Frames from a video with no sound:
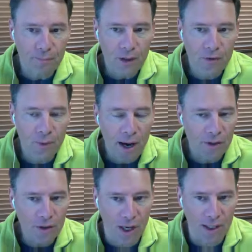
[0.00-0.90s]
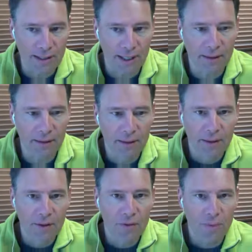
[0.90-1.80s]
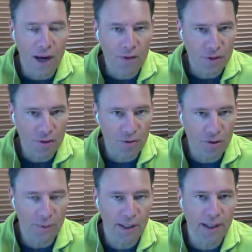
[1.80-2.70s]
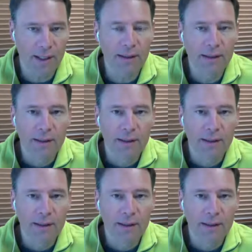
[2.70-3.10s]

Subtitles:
throughout your content, throughout your social media.